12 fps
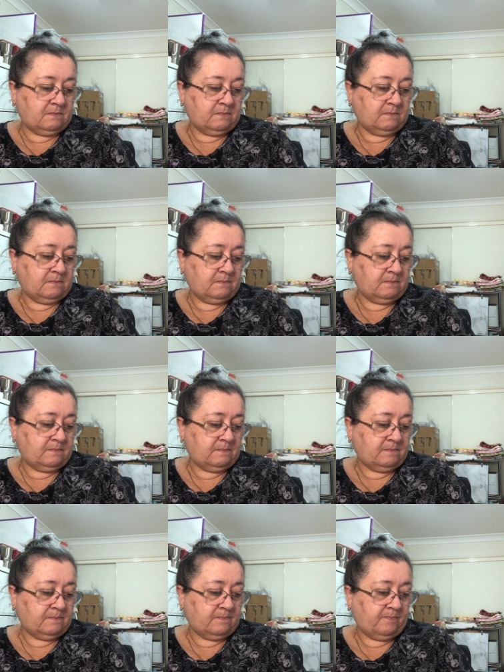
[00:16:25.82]
I
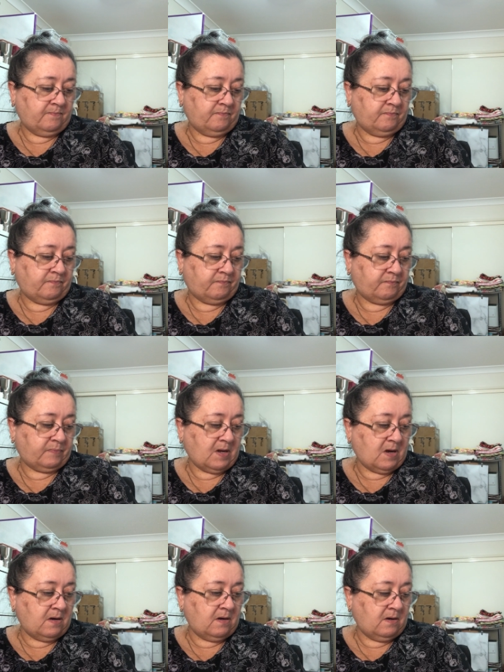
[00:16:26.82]

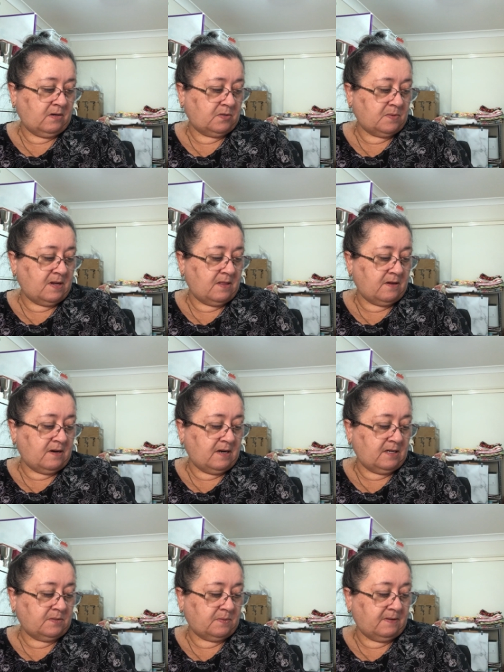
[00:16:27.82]
don't know,
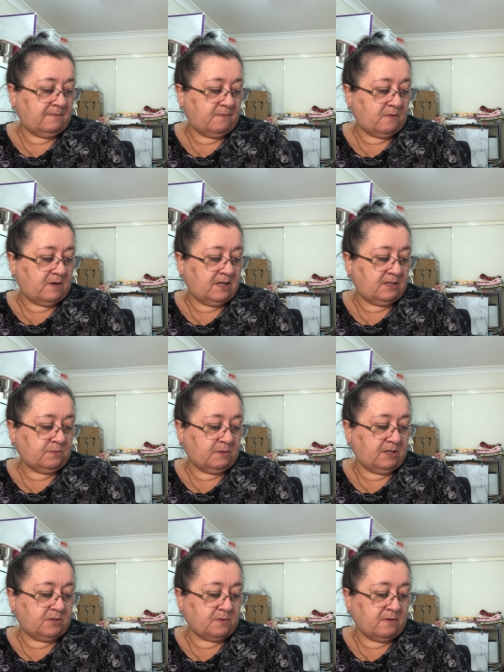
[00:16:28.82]
2013, 2014,
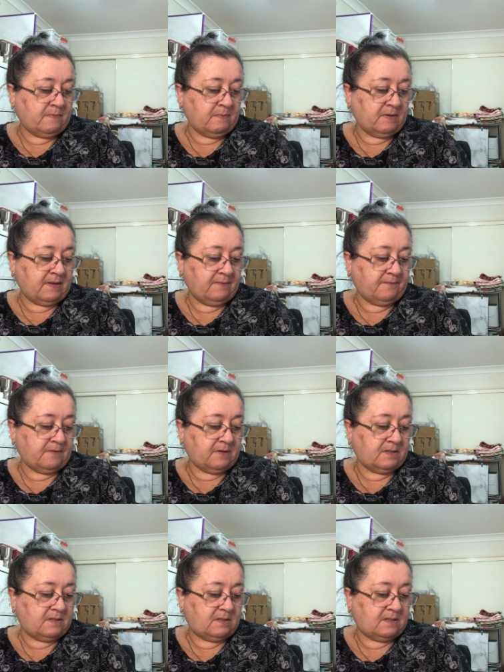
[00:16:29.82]
2012. I'm looking for a
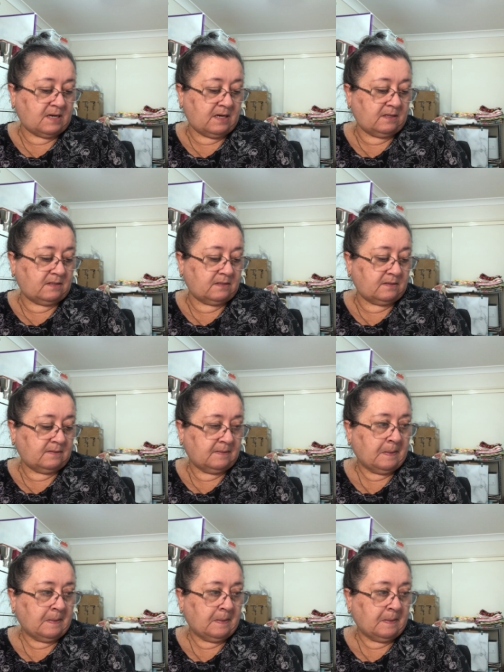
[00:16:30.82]
date.